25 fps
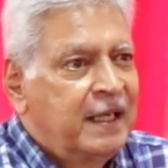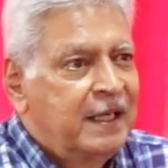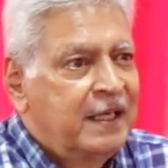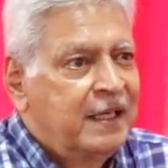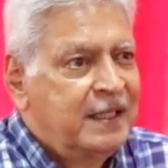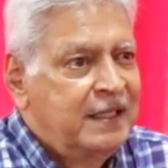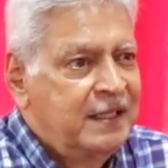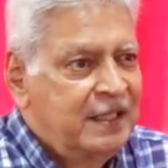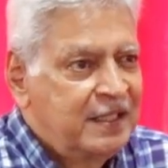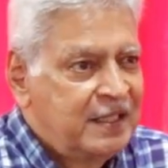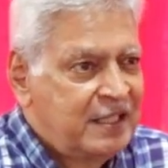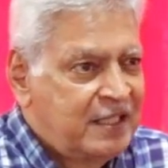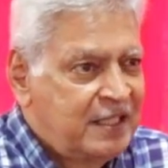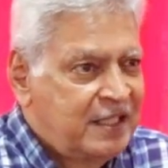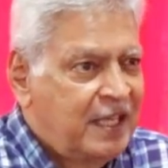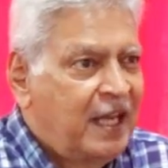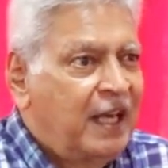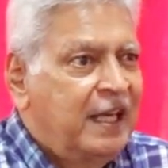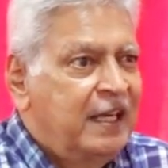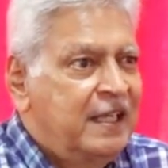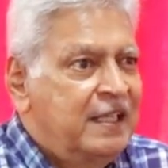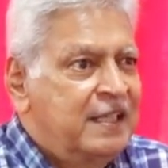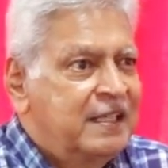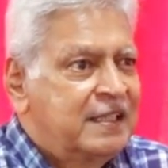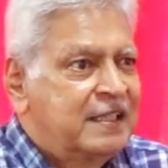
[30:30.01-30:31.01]
in the
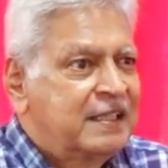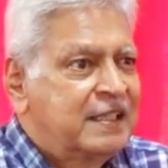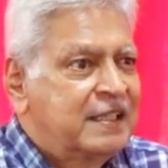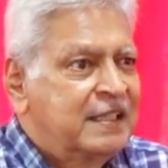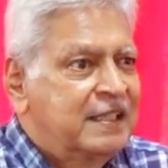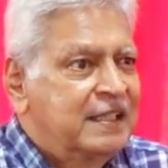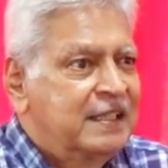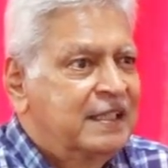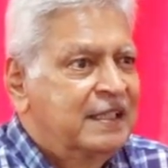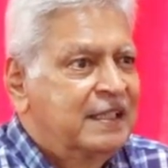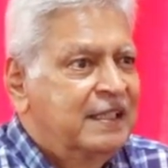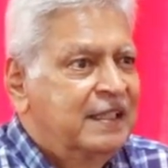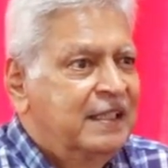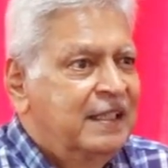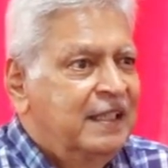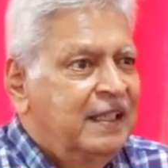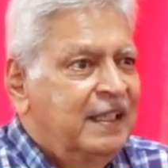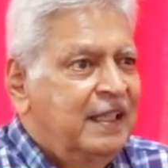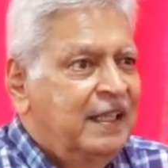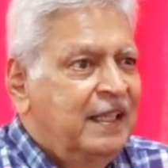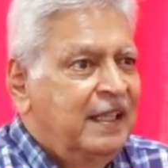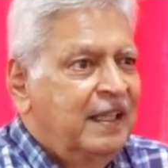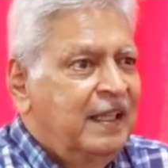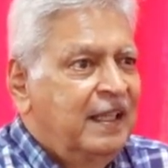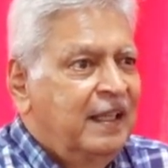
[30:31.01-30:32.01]
States
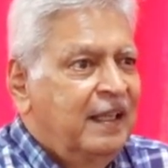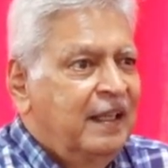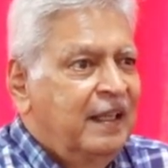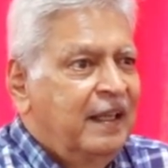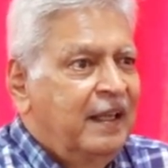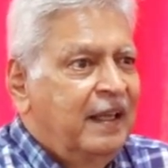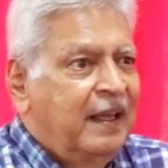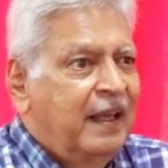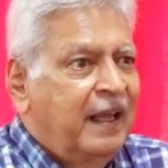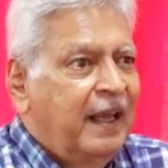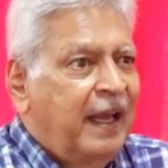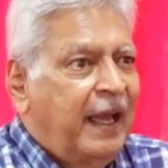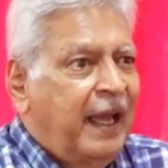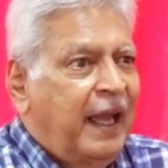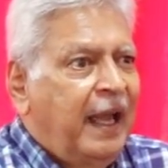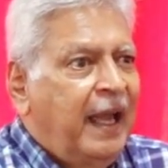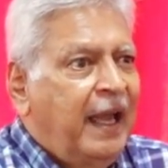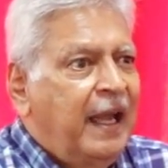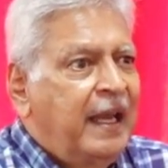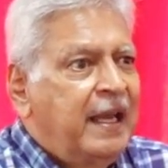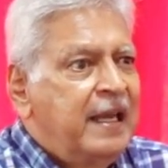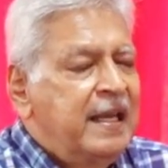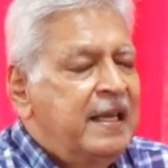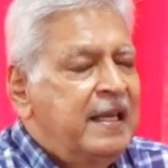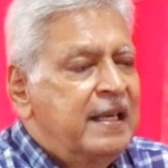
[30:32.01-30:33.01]

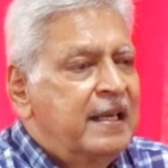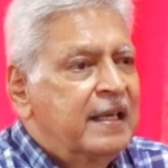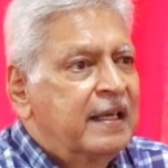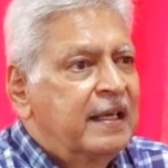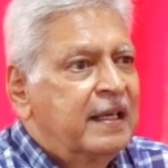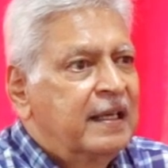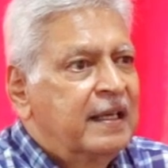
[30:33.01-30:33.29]
and